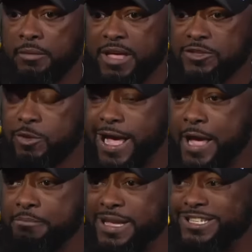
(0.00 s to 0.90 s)
That's why
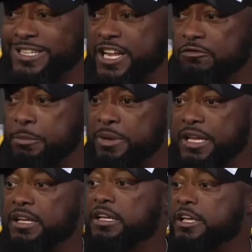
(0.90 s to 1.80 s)
I mention it
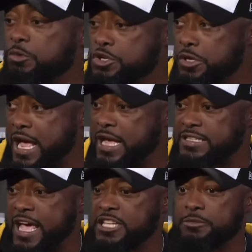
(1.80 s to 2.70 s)
repeatedly when you guys
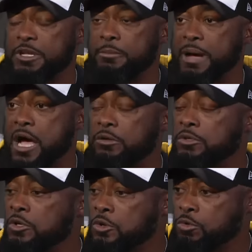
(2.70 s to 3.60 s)
ask me about
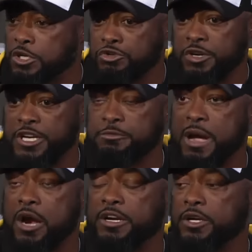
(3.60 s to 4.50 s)
what's
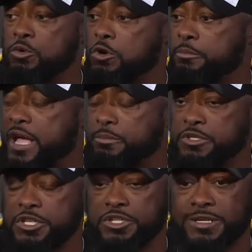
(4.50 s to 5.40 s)
transpiring at the quarterback
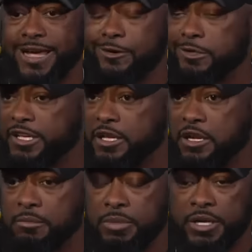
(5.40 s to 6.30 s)
position. Not only
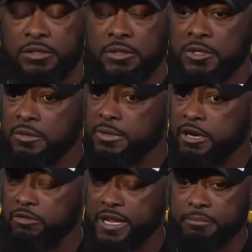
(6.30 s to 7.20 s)
him, but,
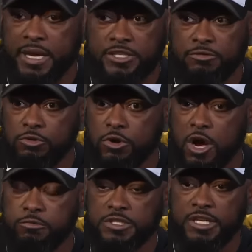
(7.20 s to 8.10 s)
man, Mason
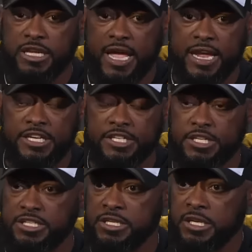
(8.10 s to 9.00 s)
Rudolph was engaged and
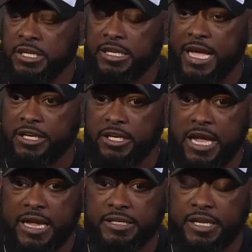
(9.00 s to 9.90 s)
has got good
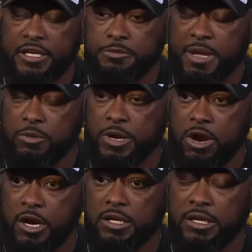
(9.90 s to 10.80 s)
ideas. Man, we
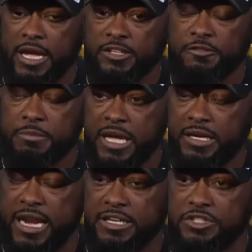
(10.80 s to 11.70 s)
are a collective, man,
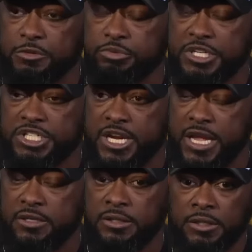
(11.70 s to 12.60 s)
and I just
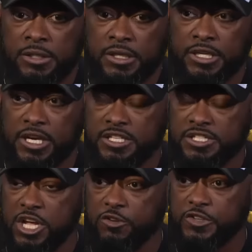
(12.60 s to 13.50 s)
appreciate the
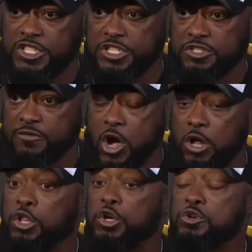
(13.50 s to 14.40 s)
unselfishness of
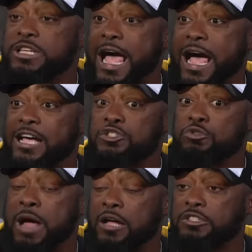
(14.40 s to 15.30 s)
all of those guys
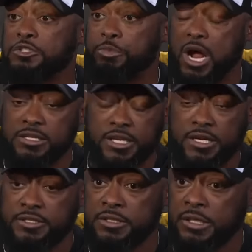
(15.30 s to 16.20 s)
throughout this
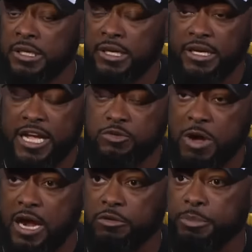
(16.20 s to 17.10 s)
process, and that's
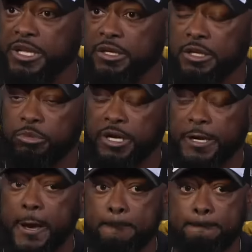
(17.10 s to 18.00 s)
why I repeatedly bring it
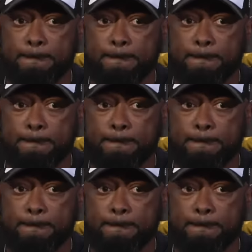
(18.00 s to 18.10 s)
up.